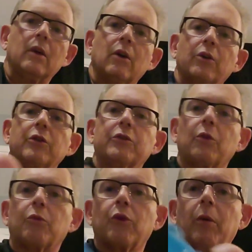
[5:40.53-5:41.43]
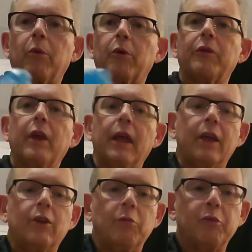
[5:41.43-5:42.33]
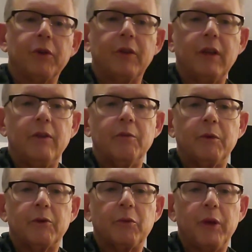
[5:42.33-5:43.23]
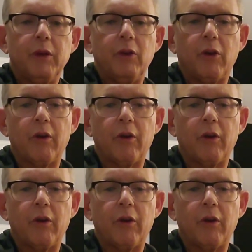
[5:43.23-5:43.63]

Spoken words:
are just a rubber thing, and you put these between